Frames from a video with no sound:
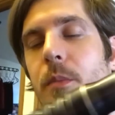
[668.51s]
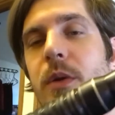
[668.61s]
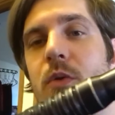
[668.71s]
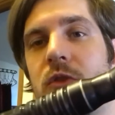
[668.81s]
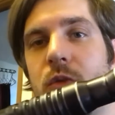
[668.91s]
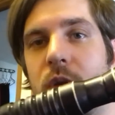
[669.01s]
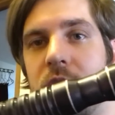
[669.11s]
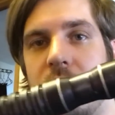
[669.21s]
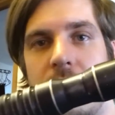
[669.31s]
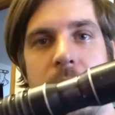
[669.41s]
appeal to
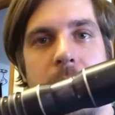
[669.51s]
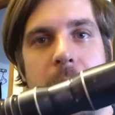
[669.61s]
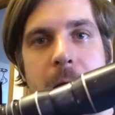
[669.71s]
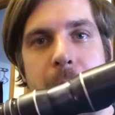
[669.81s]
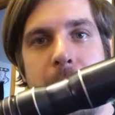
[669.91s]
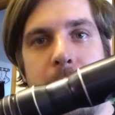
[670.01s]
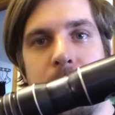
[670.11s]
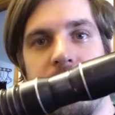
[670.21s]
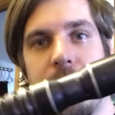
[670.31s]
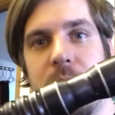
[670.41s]
it.
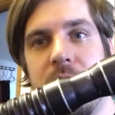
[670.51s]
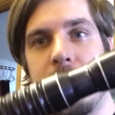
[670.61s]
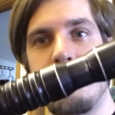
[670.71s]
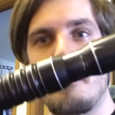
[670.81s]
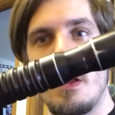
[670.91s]
For me,